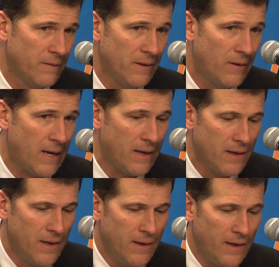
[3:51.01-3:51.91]
I mean,
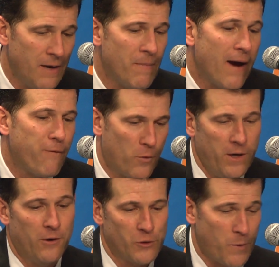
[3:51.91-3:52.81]
in my 4
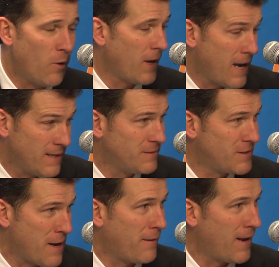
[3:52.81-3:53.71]
years, Paulie hadn't
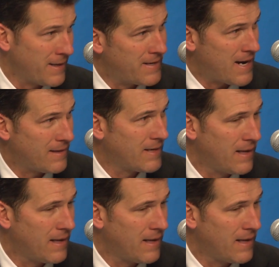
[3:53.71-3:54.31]
sounded like that.